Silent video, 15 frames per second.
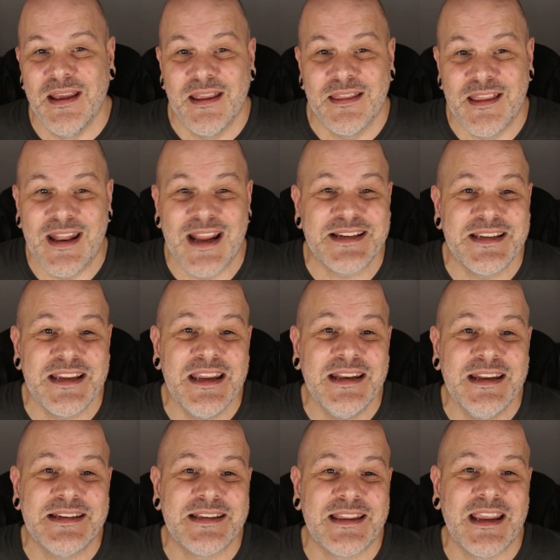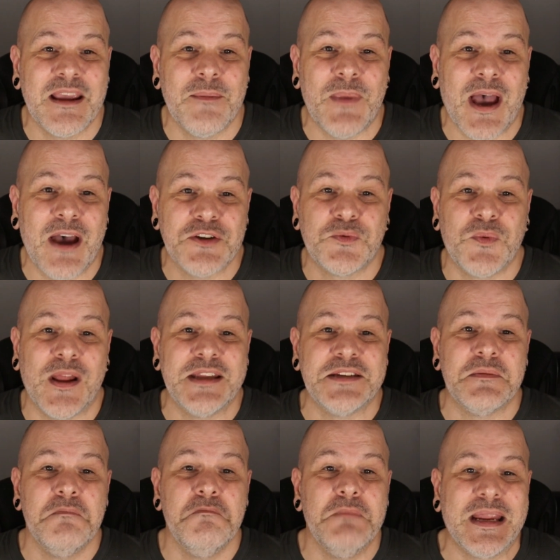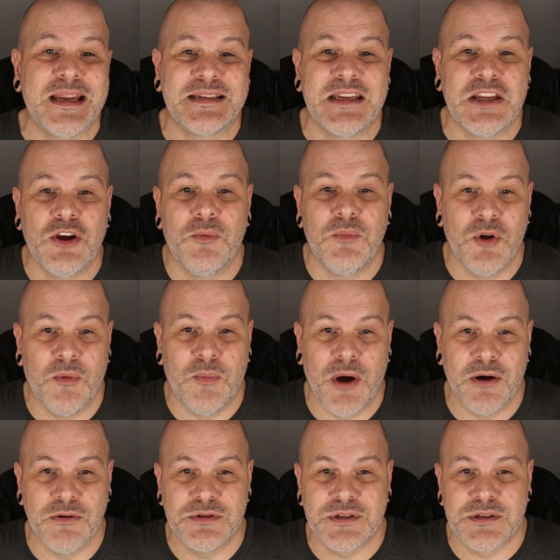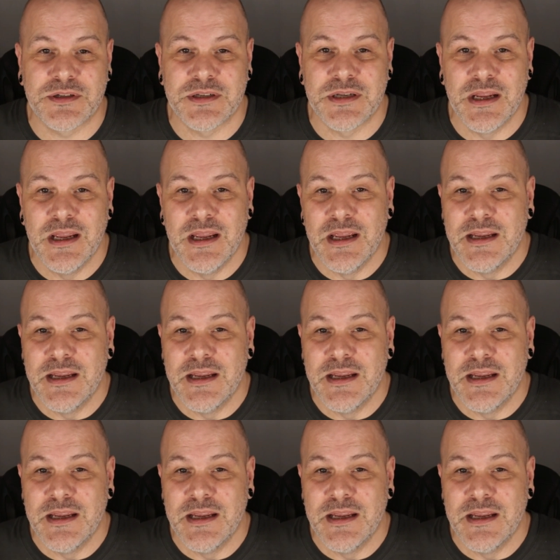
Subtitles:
The next thing you need to think about as well is mixing up your posts.